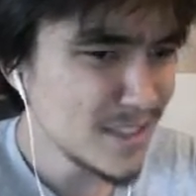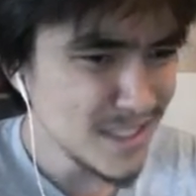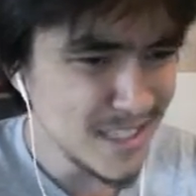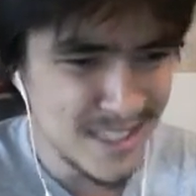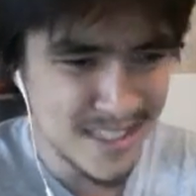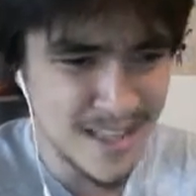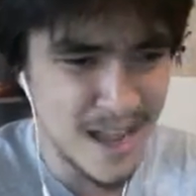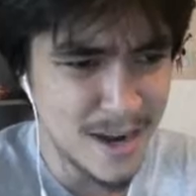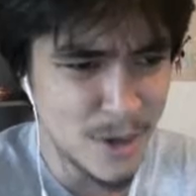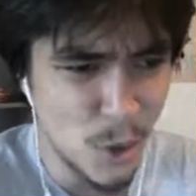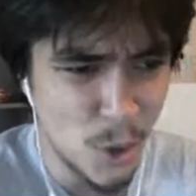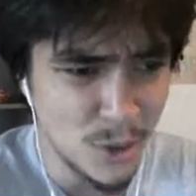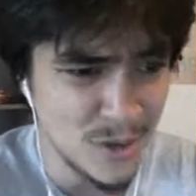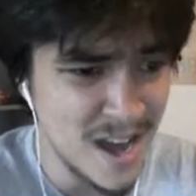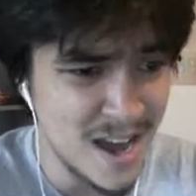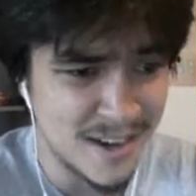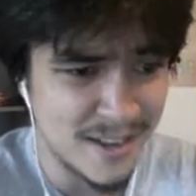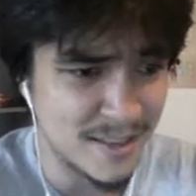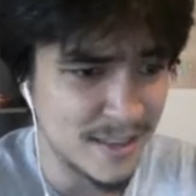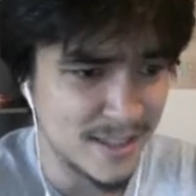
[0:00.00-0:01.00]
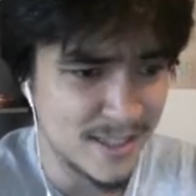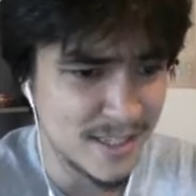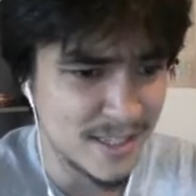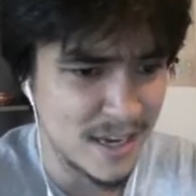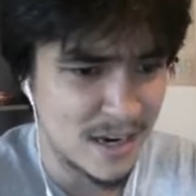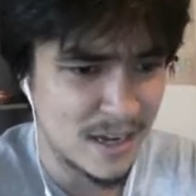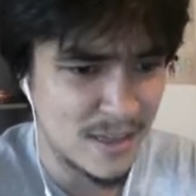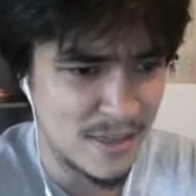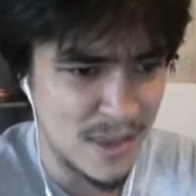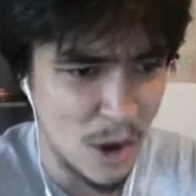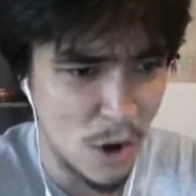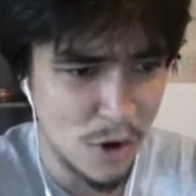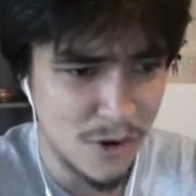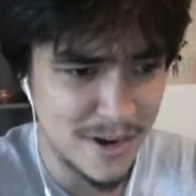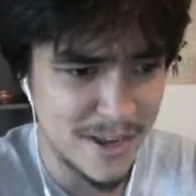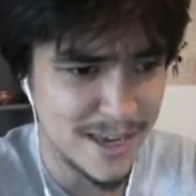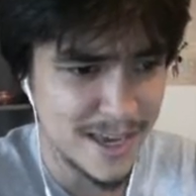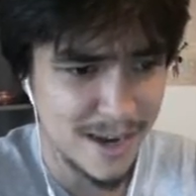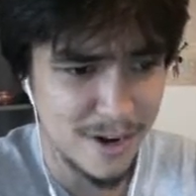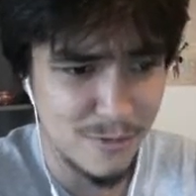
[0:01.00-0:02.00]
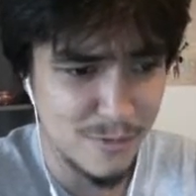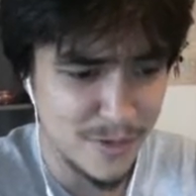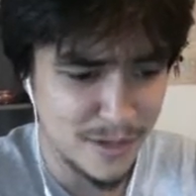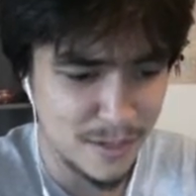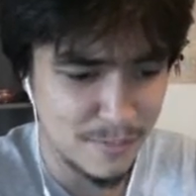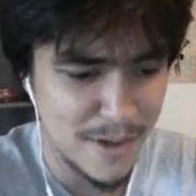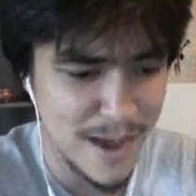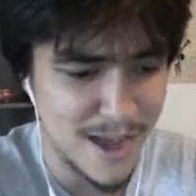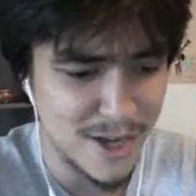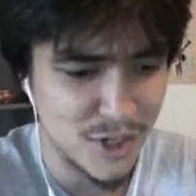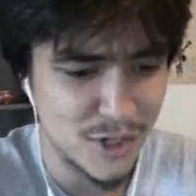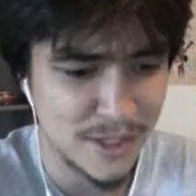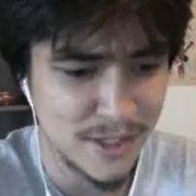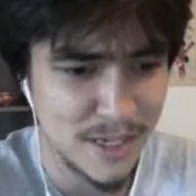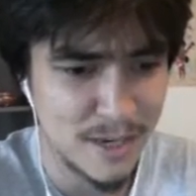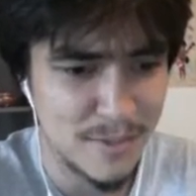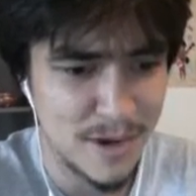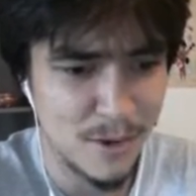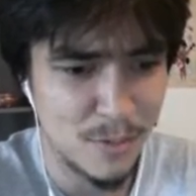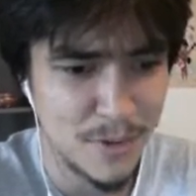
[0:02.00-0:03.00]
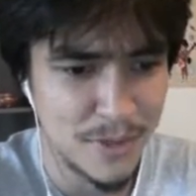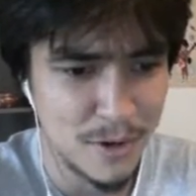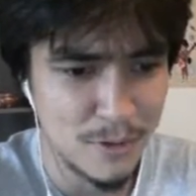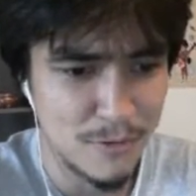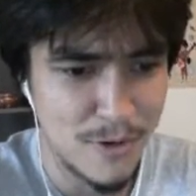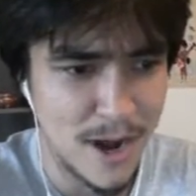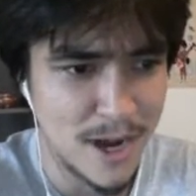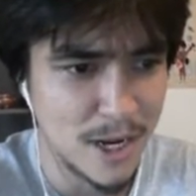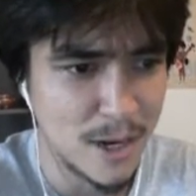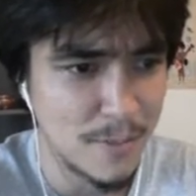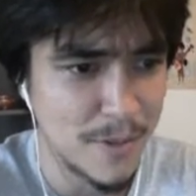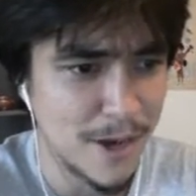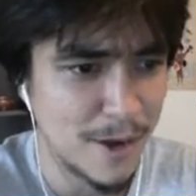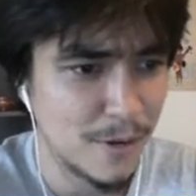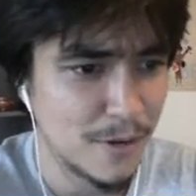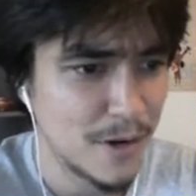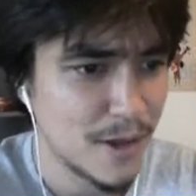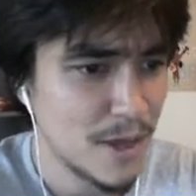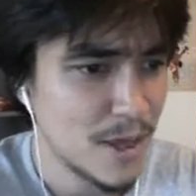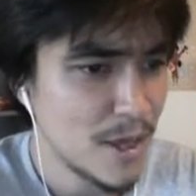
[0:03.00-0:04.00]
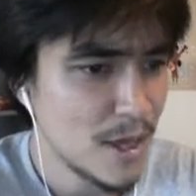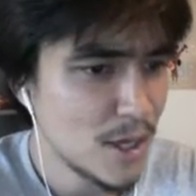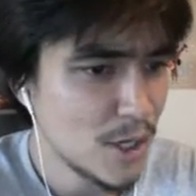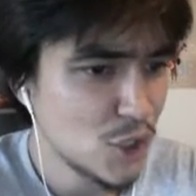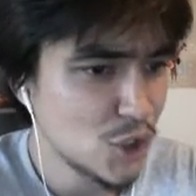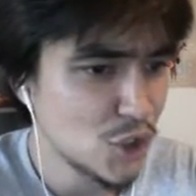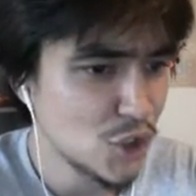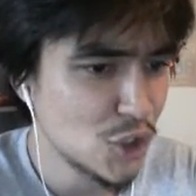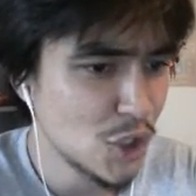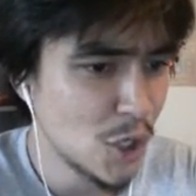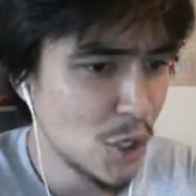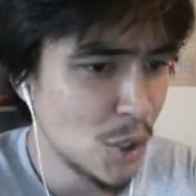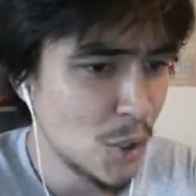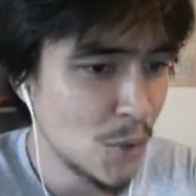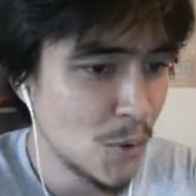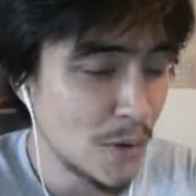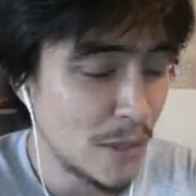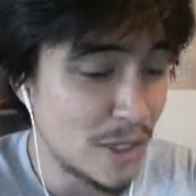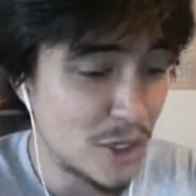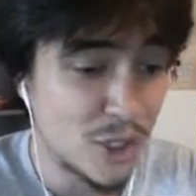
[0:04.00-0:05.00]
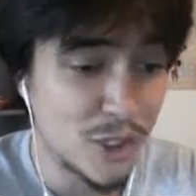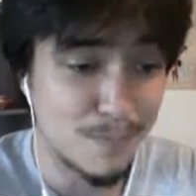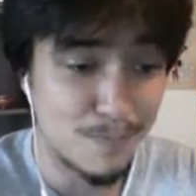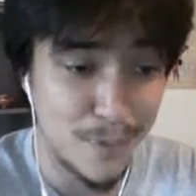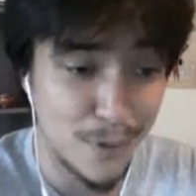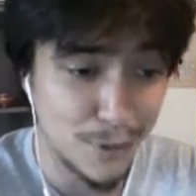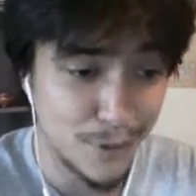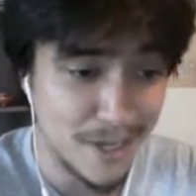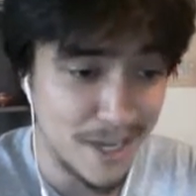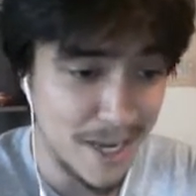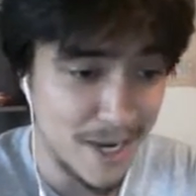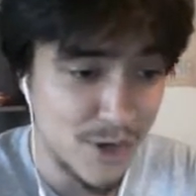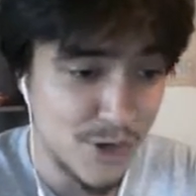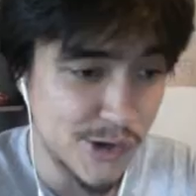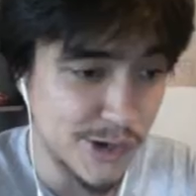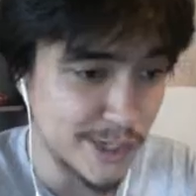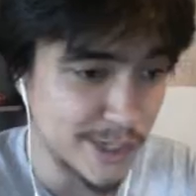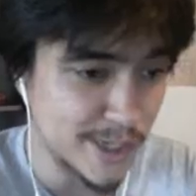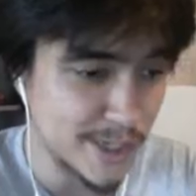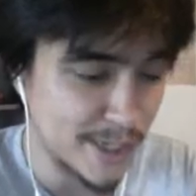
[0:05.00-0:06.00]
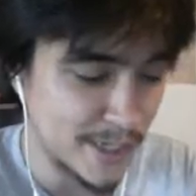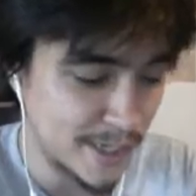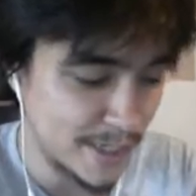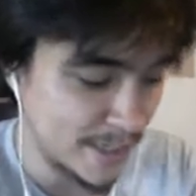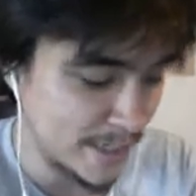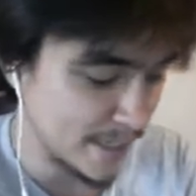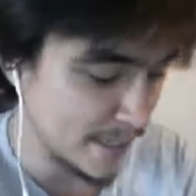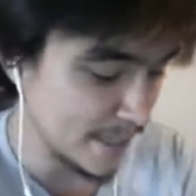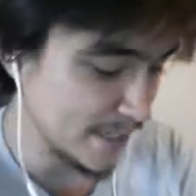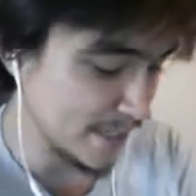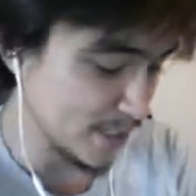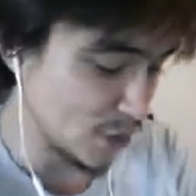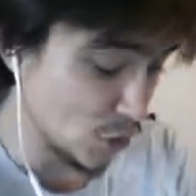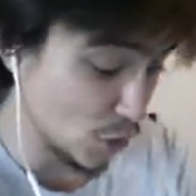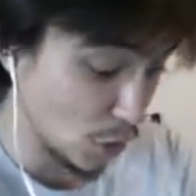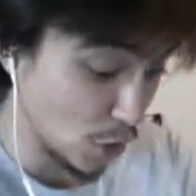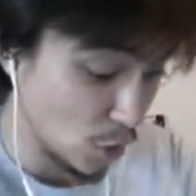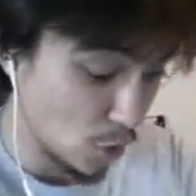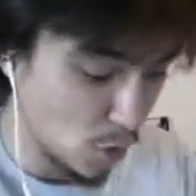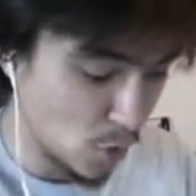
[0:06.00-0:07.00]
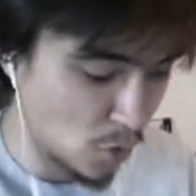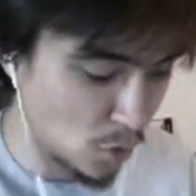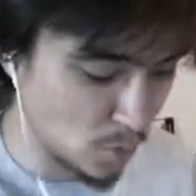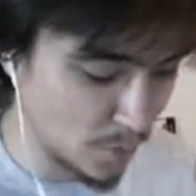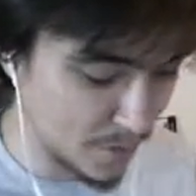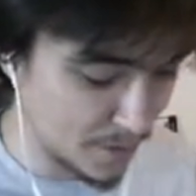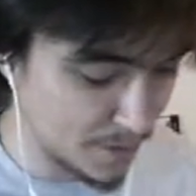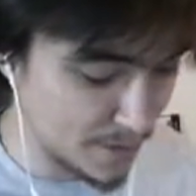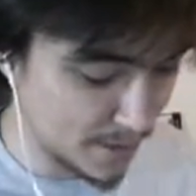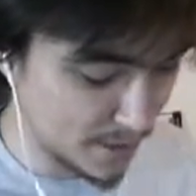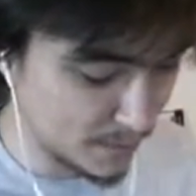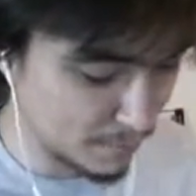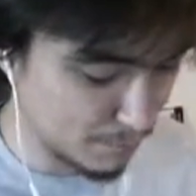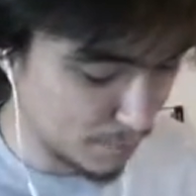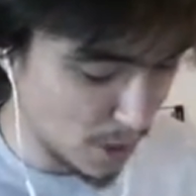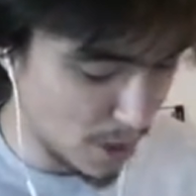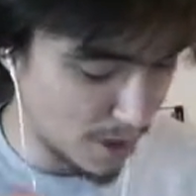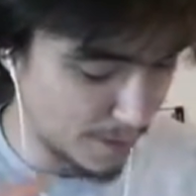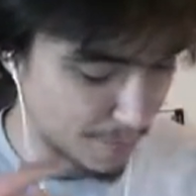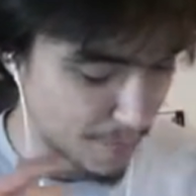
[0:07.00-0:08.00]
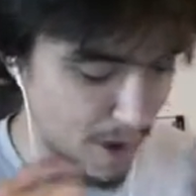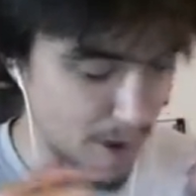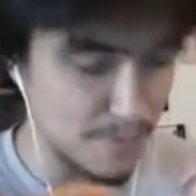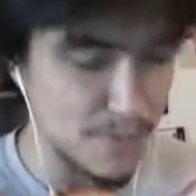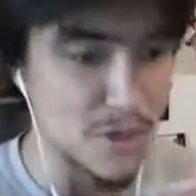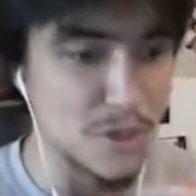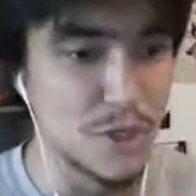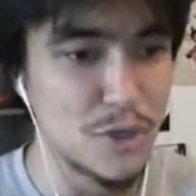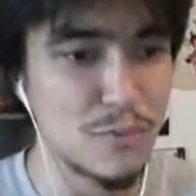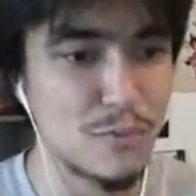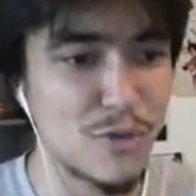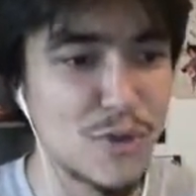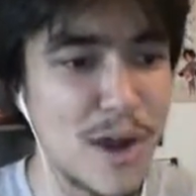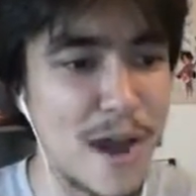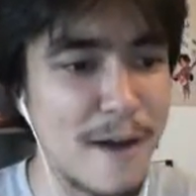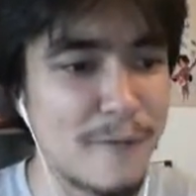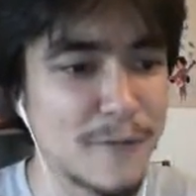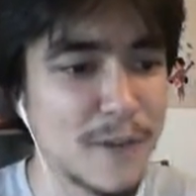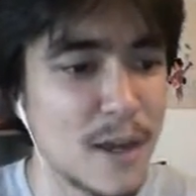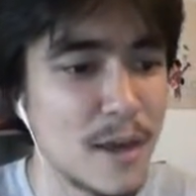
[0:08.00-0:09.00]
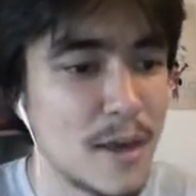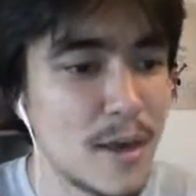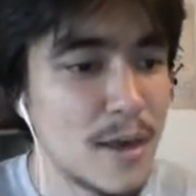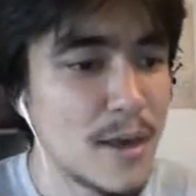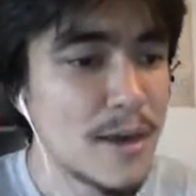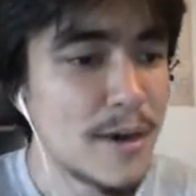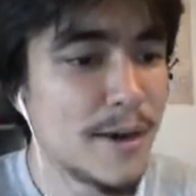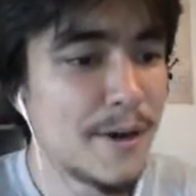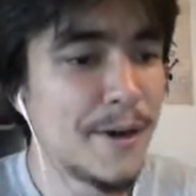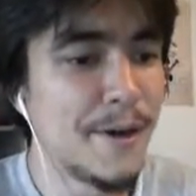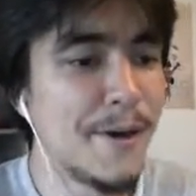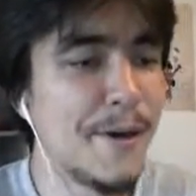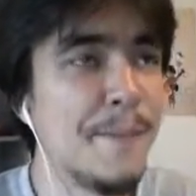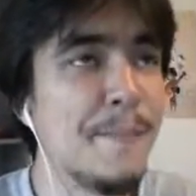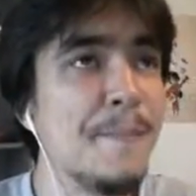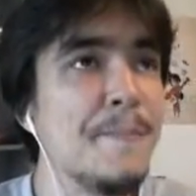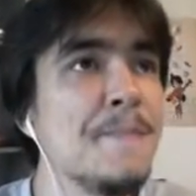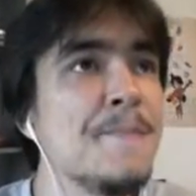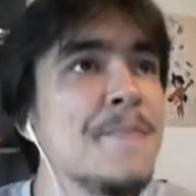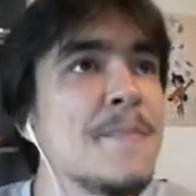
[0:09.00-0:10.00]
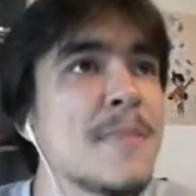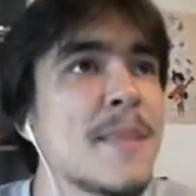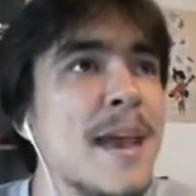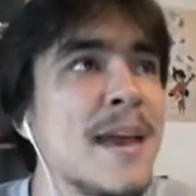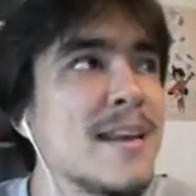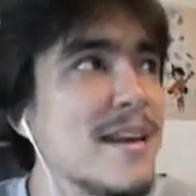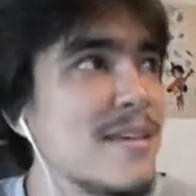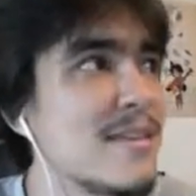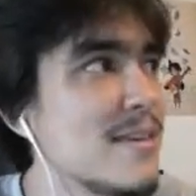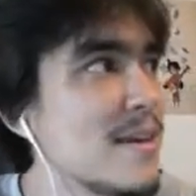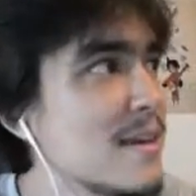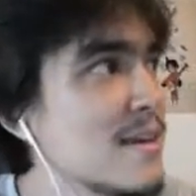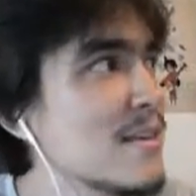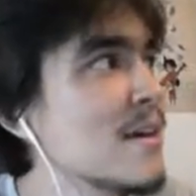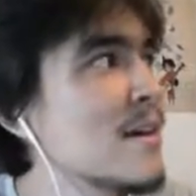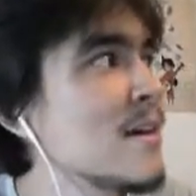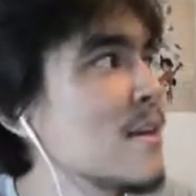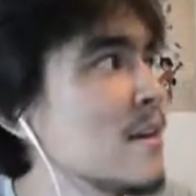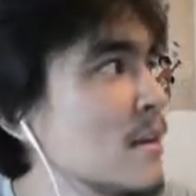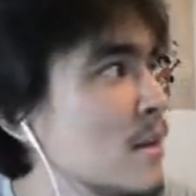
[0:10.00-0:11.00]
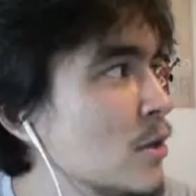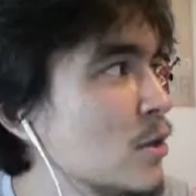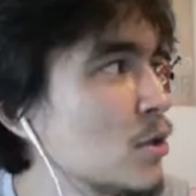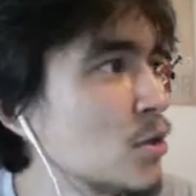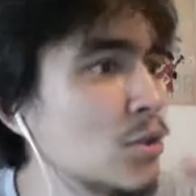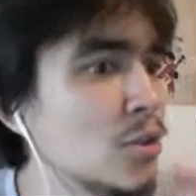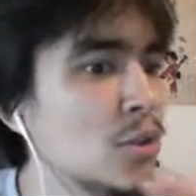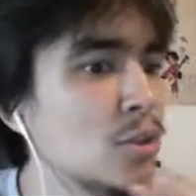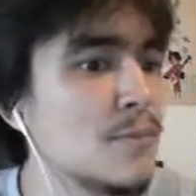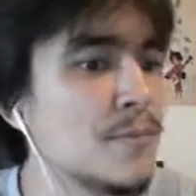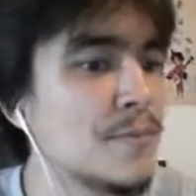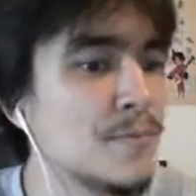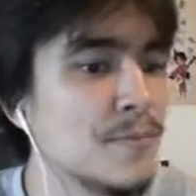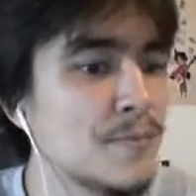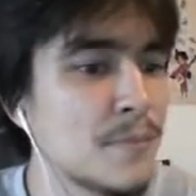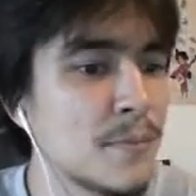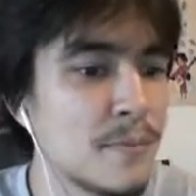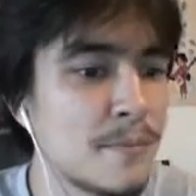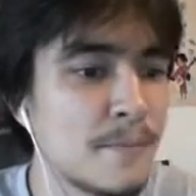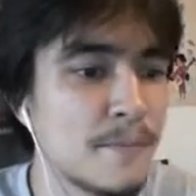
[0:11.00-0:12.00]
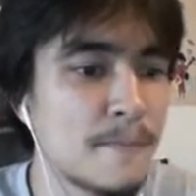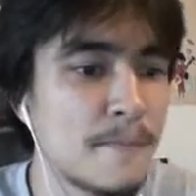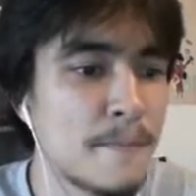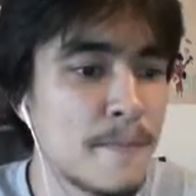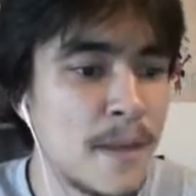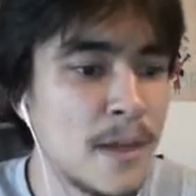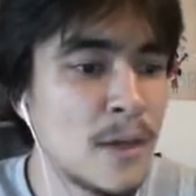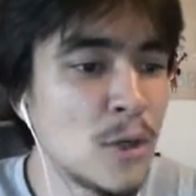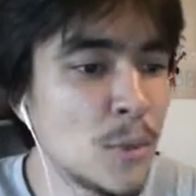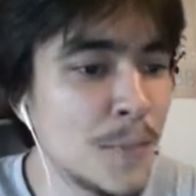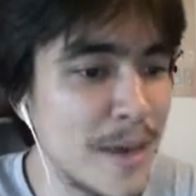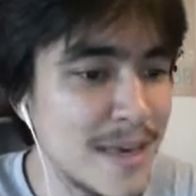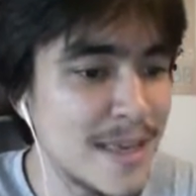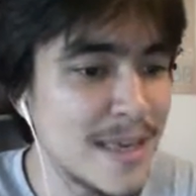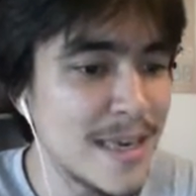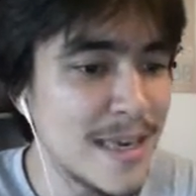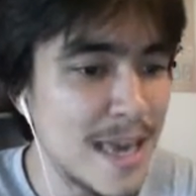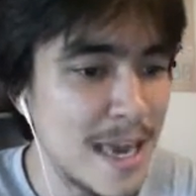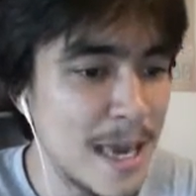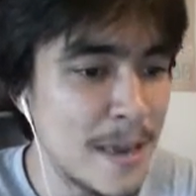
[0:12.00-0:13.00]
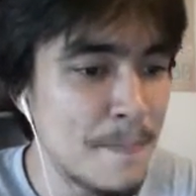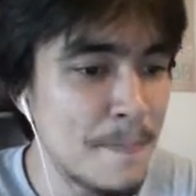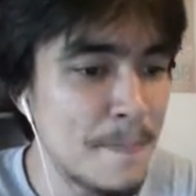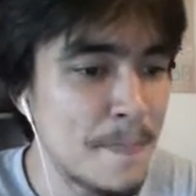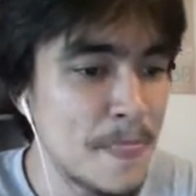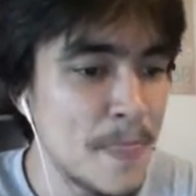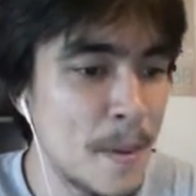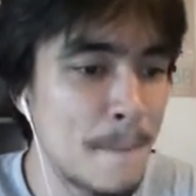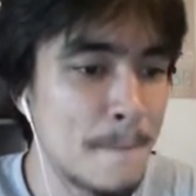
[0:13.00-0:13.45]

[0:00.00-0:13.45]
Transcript: is not a whole lot unless they already care really passionately about what they're writing about. So just building interest is the goal with this Block Pauper Cube Draft, and I think that it'll make the game